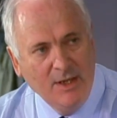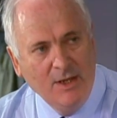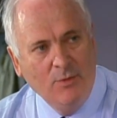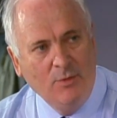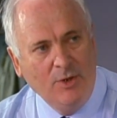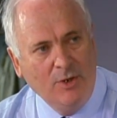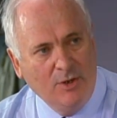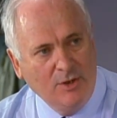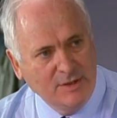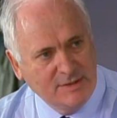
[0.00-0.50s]
We
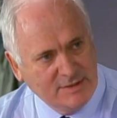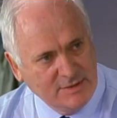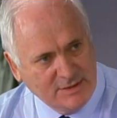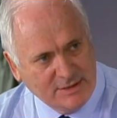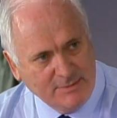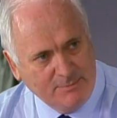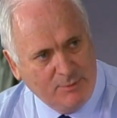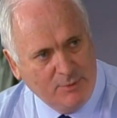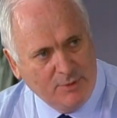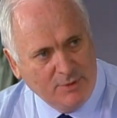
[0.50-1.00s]
also
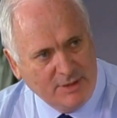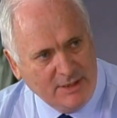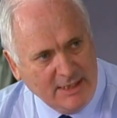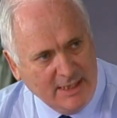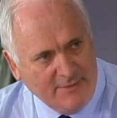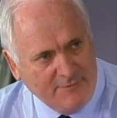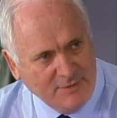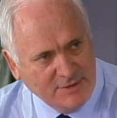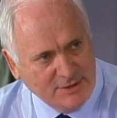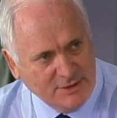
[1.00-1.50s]
support the
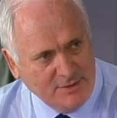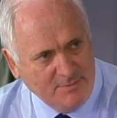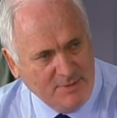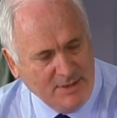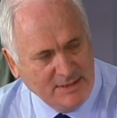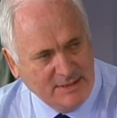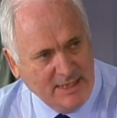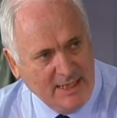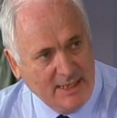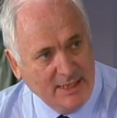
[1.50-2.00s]
efforts that are being
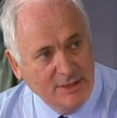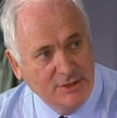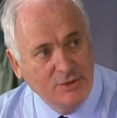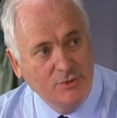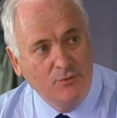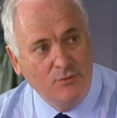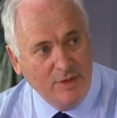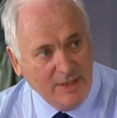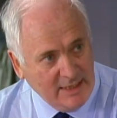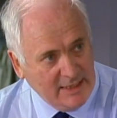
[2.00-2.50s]
taken to
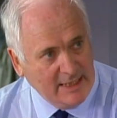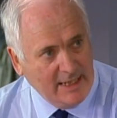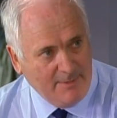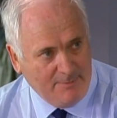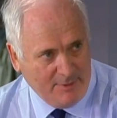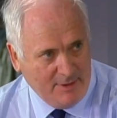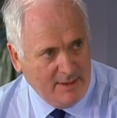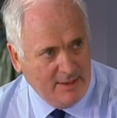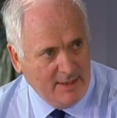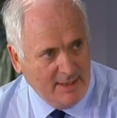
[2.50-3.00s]

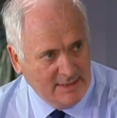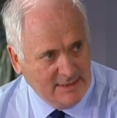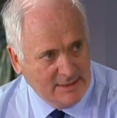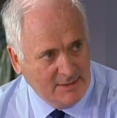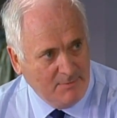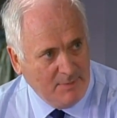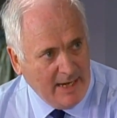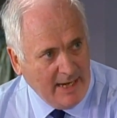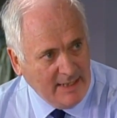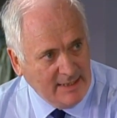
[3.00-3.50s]
recapitalize the
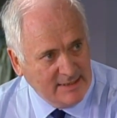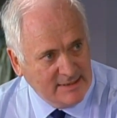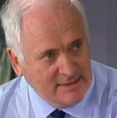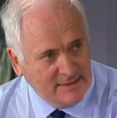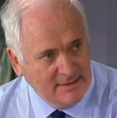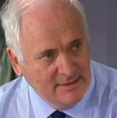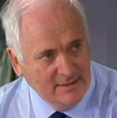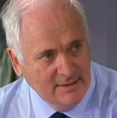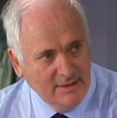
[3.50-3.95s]
banks.